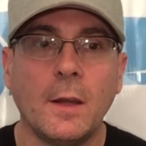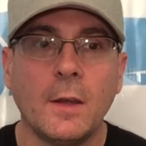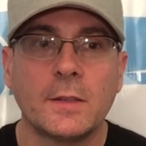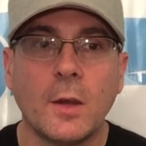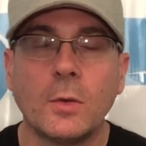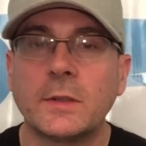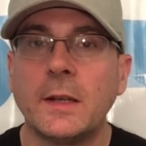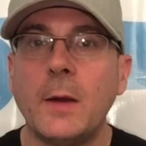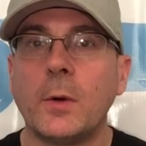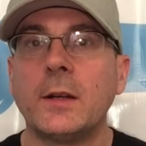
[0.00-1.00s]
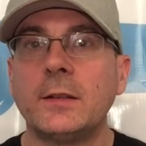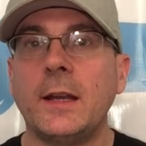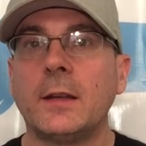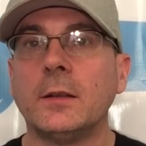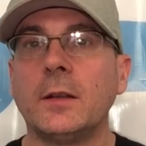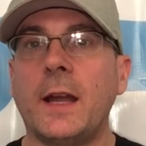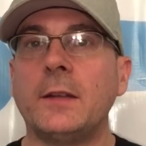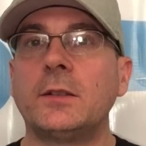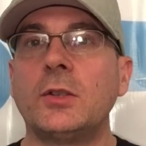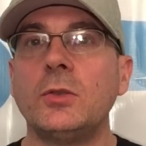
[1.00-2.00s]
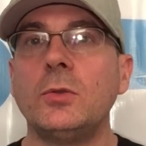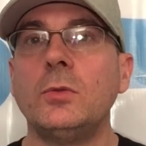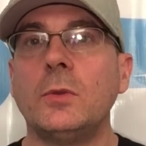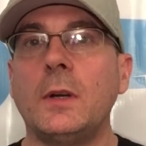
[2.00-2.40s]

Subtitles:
So today we're going to take a look at two